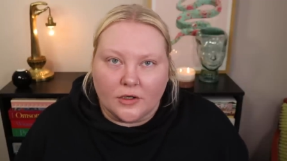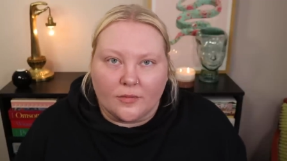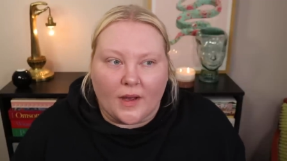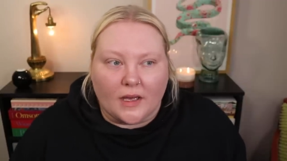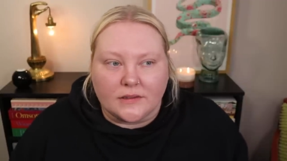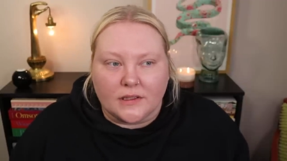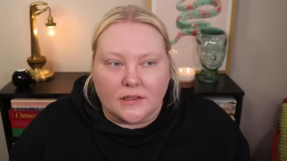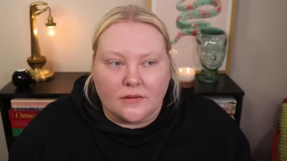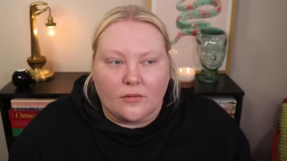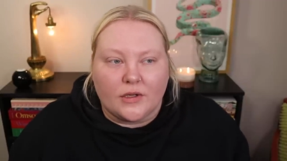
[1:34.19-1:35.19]
her
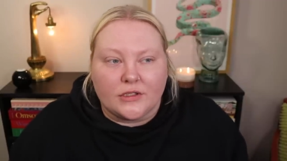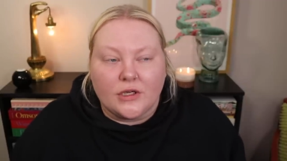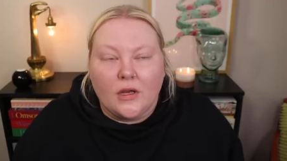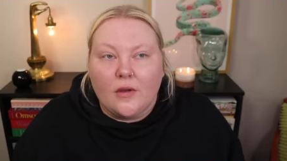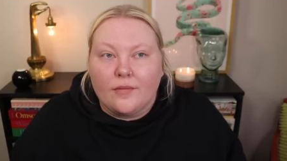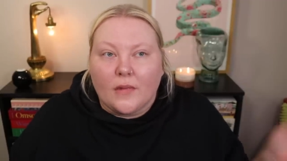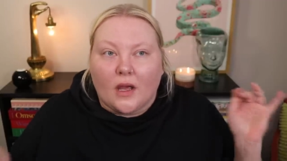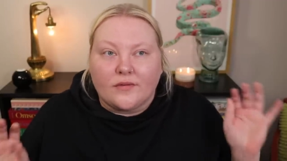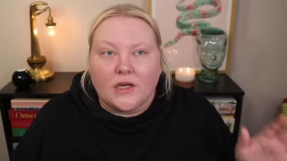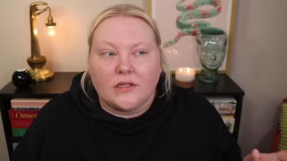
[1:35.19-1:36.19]
passing, which
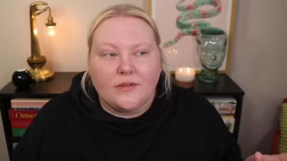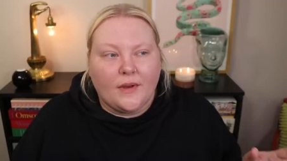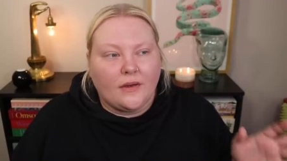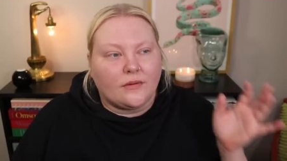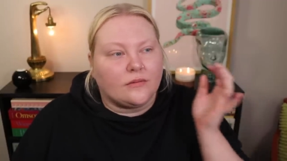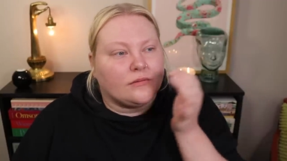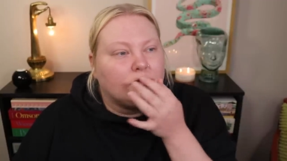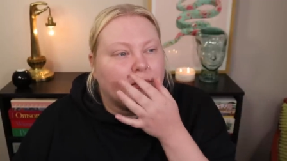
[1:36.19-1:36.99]
I've talked about.